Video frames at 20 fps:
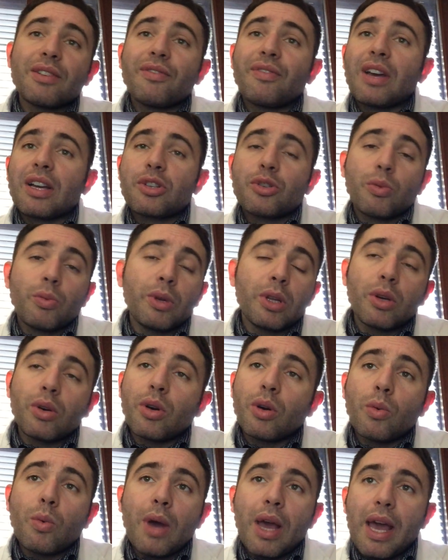the infection will
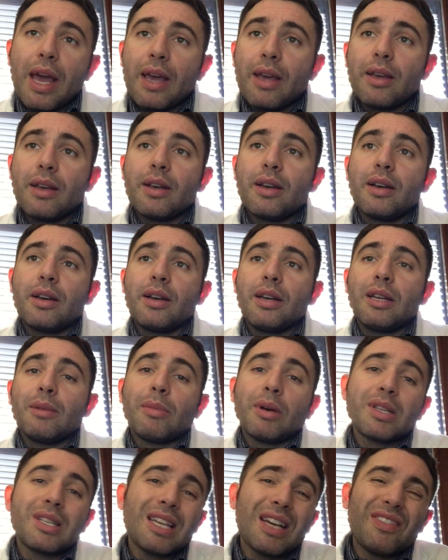go away in
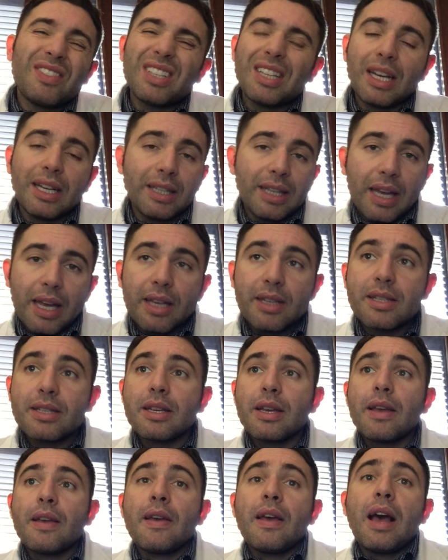about 7-10
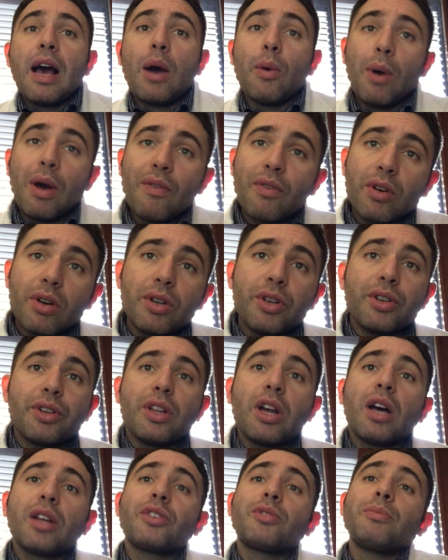days. However,
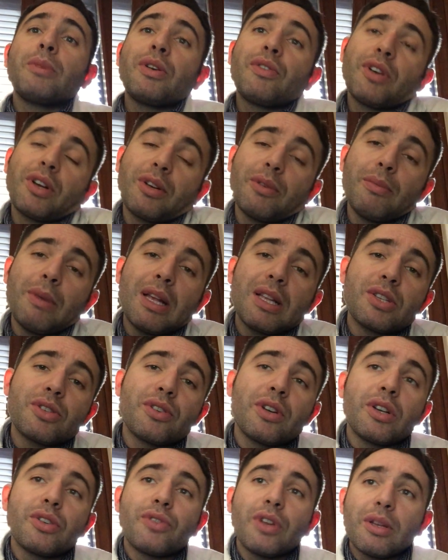your doctor may recommend
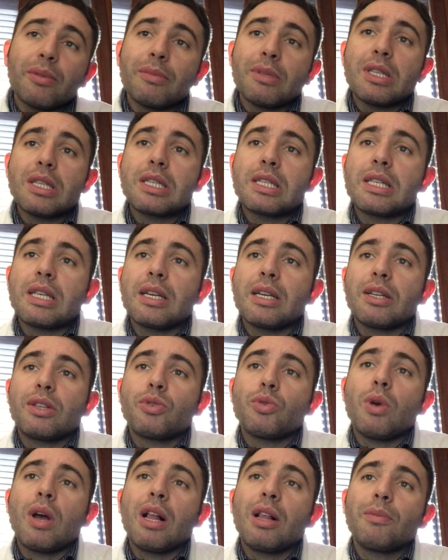certain treatments
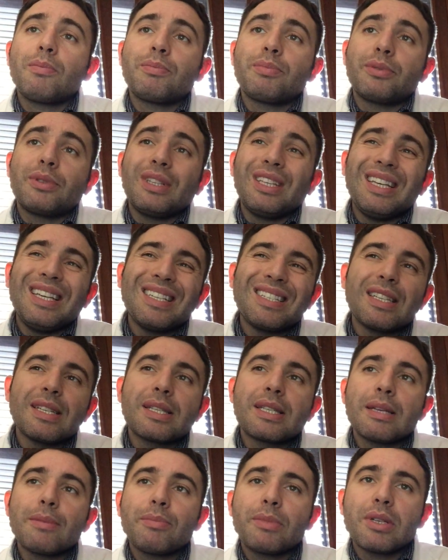to help ease
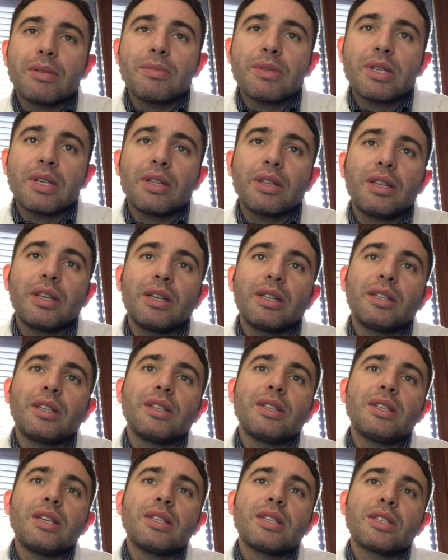the symptoms until
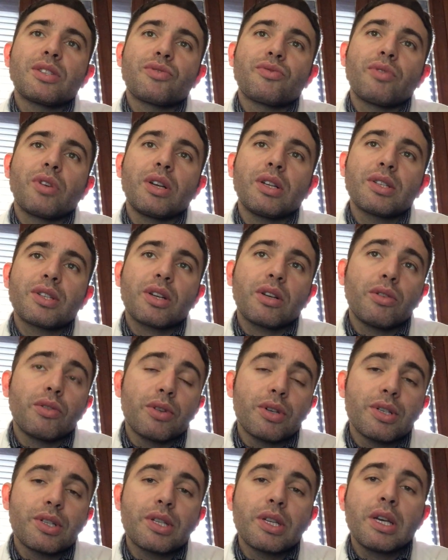the disease has run its
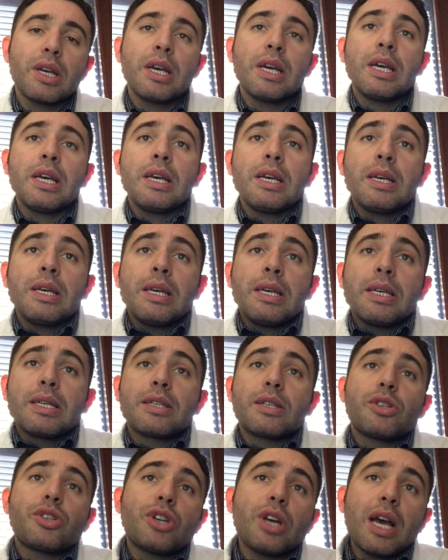course,
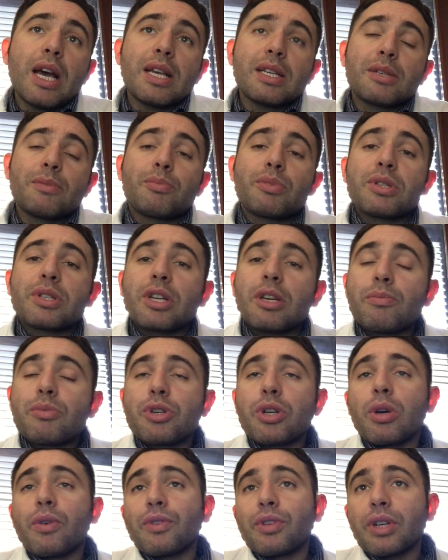such as
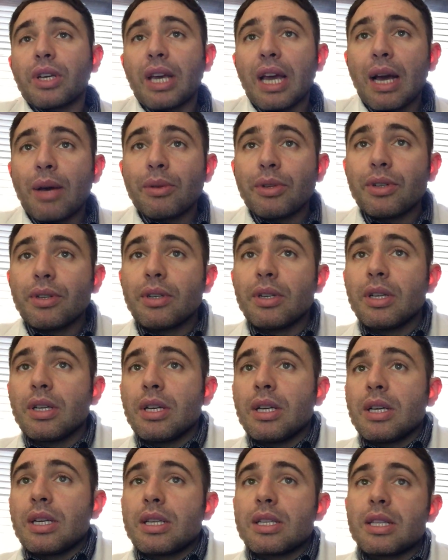prescription over the counter.
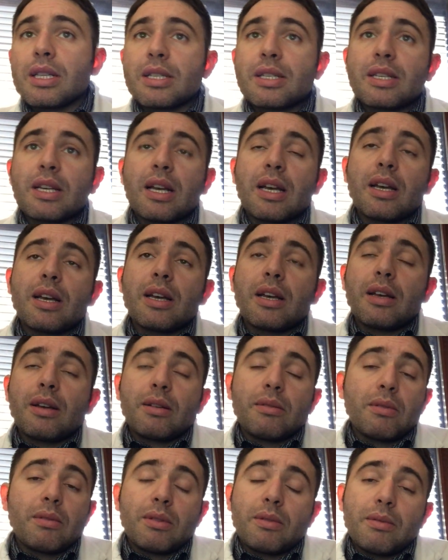It's
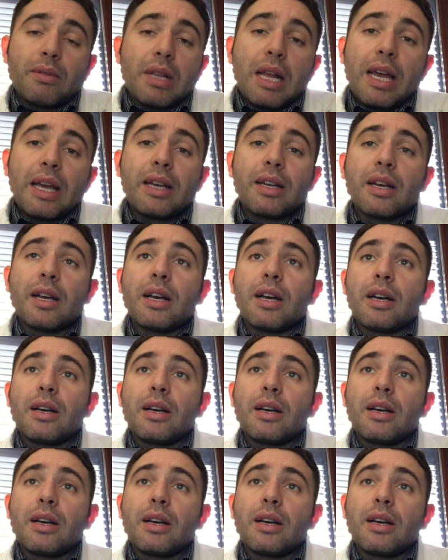like